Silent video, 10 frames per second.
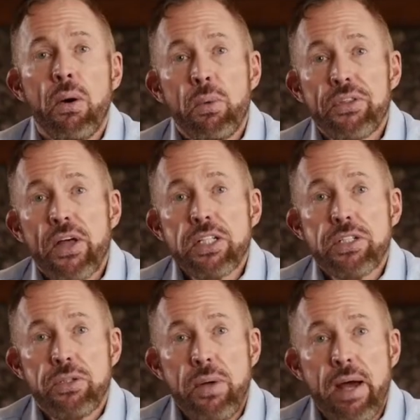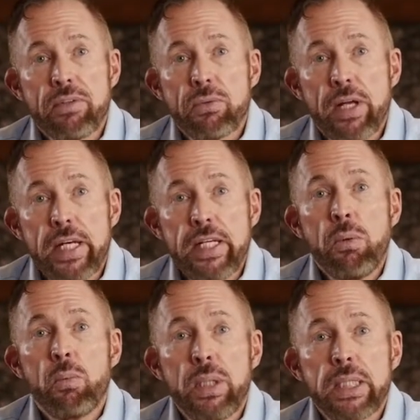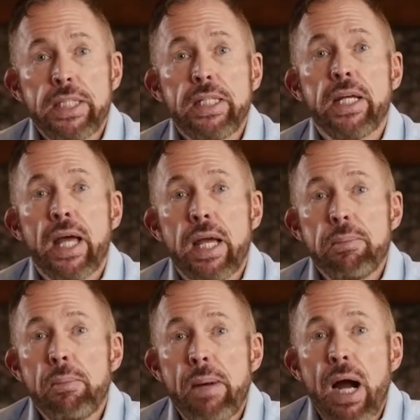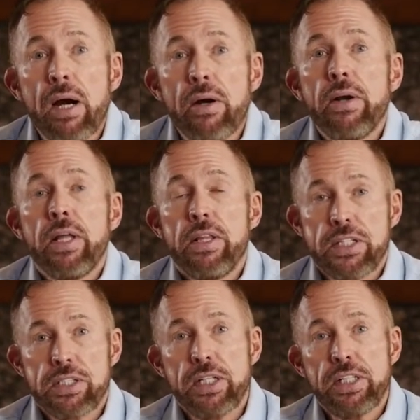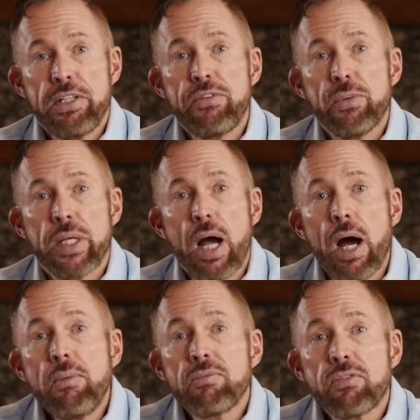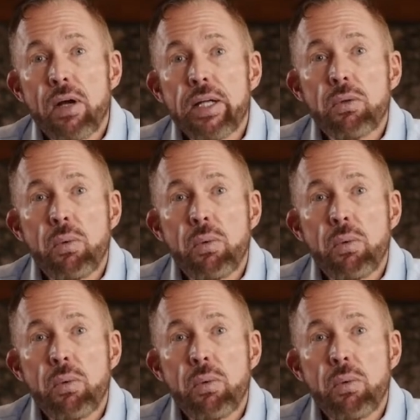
With us, you have a ready, willing, and able buyer that's going to give you an upfront